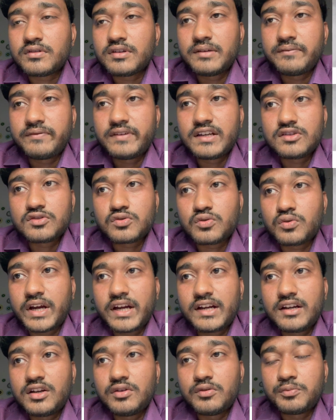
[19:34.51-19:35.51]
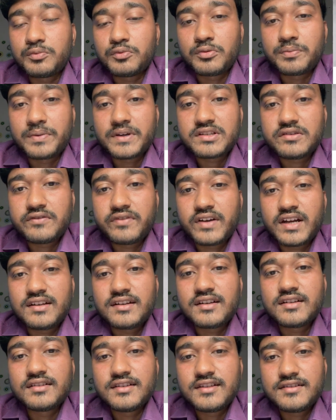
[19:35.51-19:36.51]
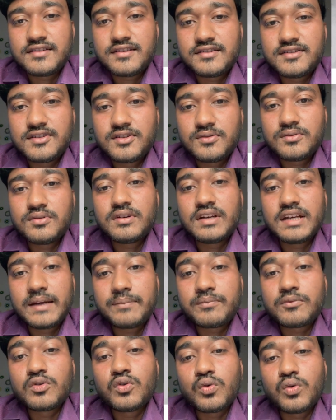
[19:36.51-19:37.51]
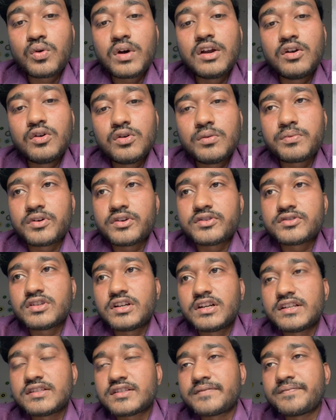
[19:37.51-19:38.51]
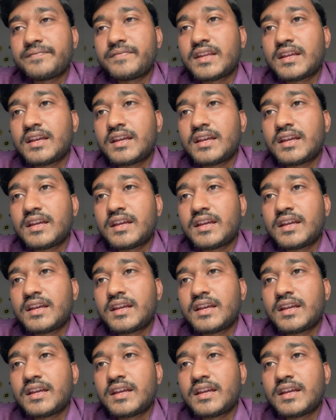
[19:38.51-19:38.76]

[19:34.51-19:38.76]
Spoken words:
if it is widely opacified, this is due to left lower lobe consolidation.